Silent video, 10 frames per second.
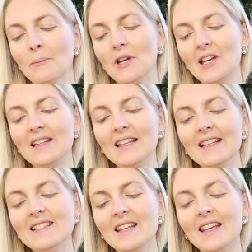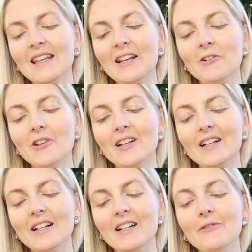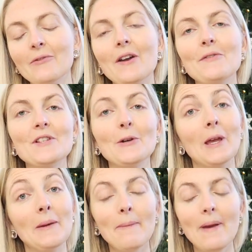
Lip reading: but it's in the color 5 Silky